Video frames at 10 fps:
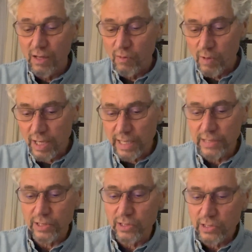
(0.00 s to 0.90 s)
Well,
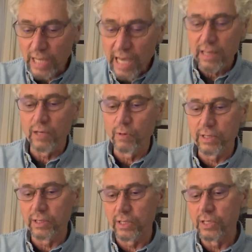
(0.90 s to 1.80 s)
that's exactly what
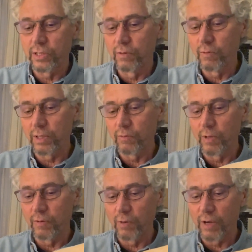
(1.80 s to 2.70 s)

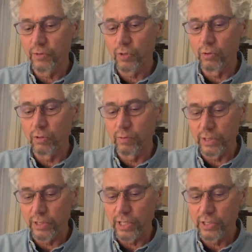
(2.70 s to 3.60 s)
what Rav Shaul was
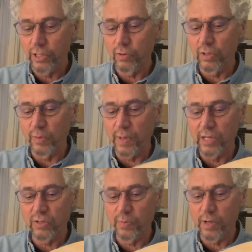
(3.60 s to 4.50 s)
teaching, or the
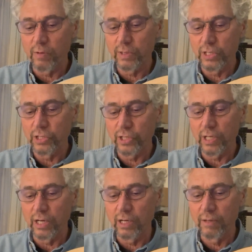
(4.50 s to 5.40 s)
Apostle Paul was teaching
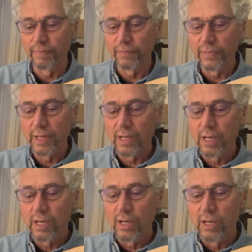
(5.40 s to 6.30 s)
here
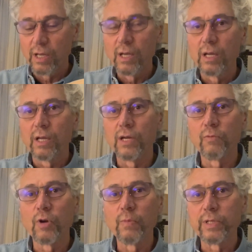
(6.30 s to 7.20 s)
in
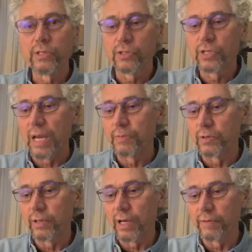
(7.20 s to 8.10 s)
Romans chapter
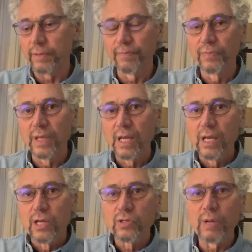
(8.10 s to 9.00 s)
11.
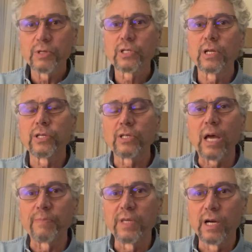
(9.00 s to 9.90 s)
So I'm just going to
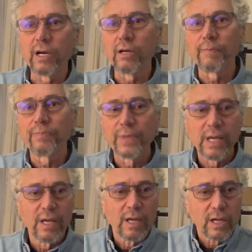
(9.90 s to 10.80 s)
stop there
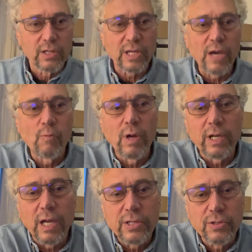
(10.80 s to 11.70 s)
because I want
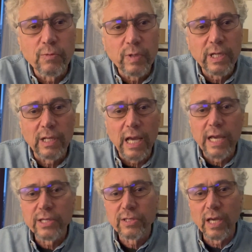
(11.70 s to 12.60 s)
us to
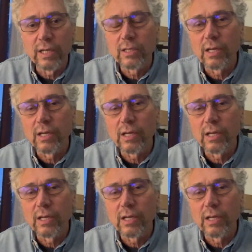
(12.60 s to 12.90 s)
realize that